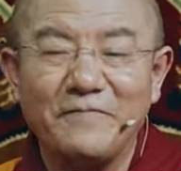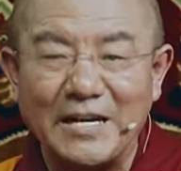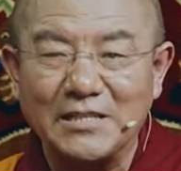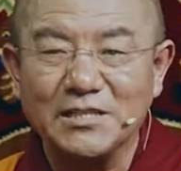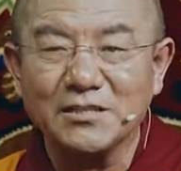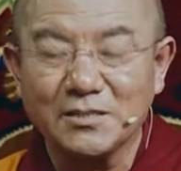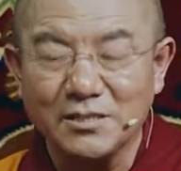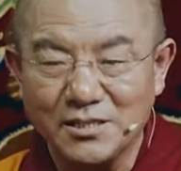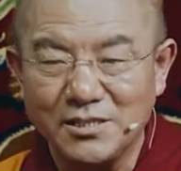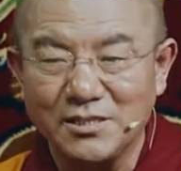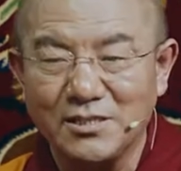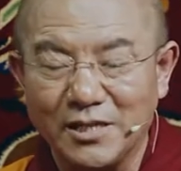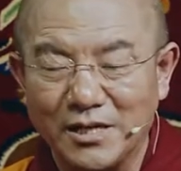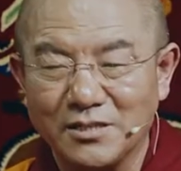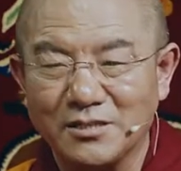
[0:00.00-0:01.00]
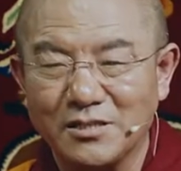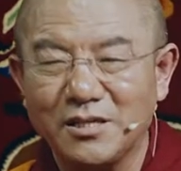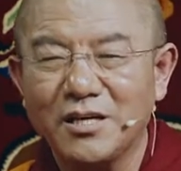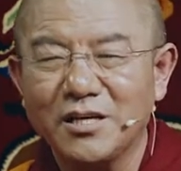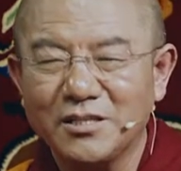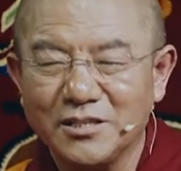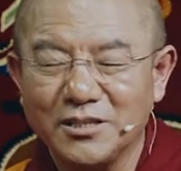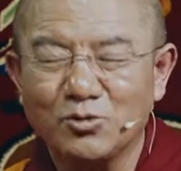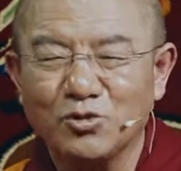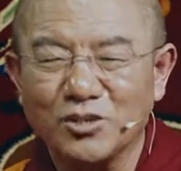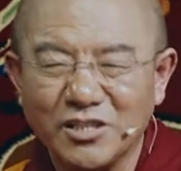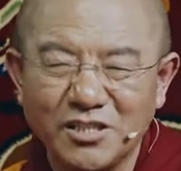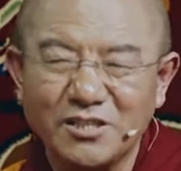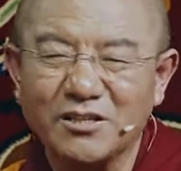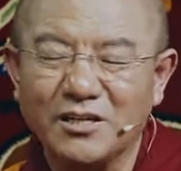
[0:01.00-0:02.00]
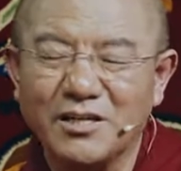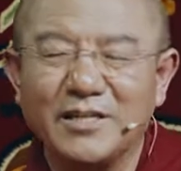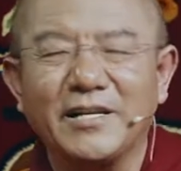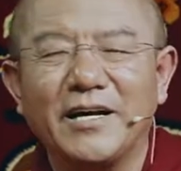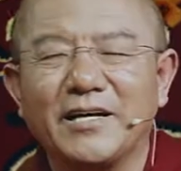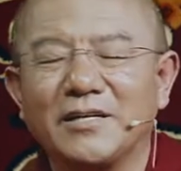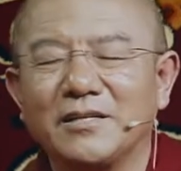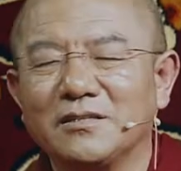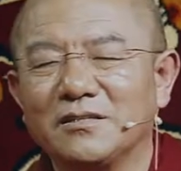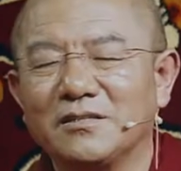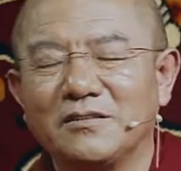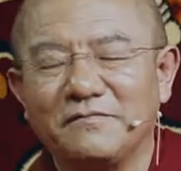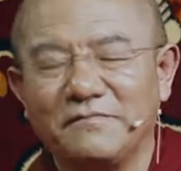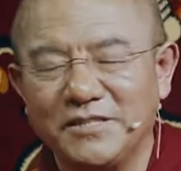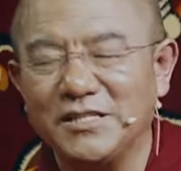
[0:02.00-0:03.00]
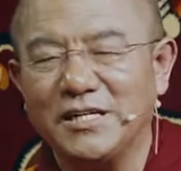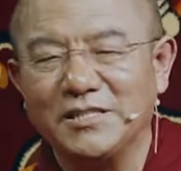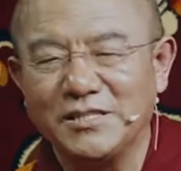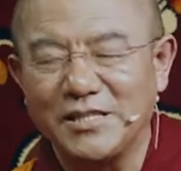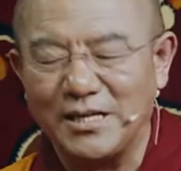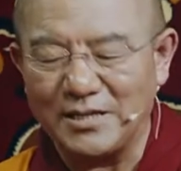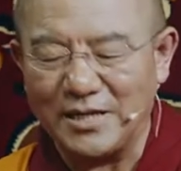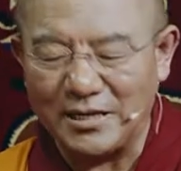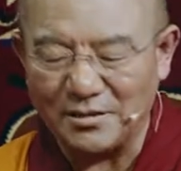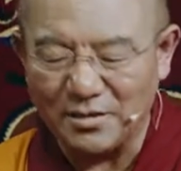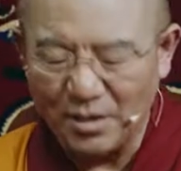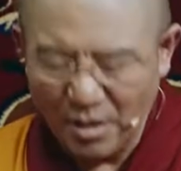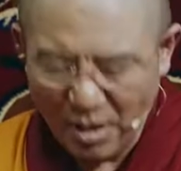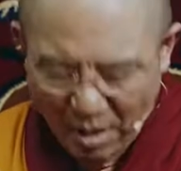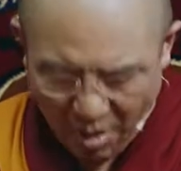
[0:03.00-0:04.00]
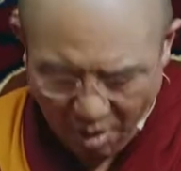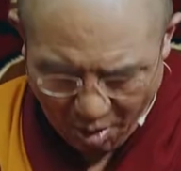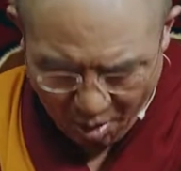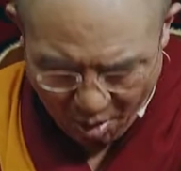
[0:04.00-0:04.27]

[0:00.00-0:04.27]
for the ones who are capable or even not capable,